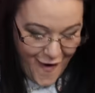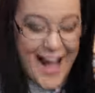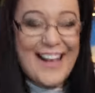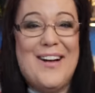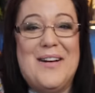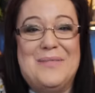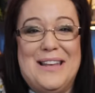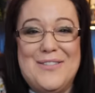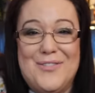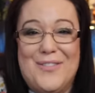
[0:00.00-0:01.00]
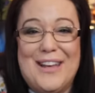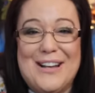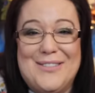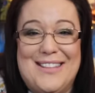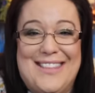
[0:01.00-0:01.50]
I can't believe you've
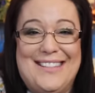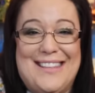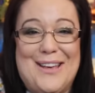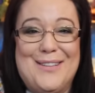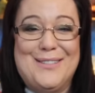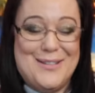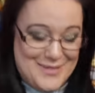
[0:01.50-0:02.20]
included this, thank you so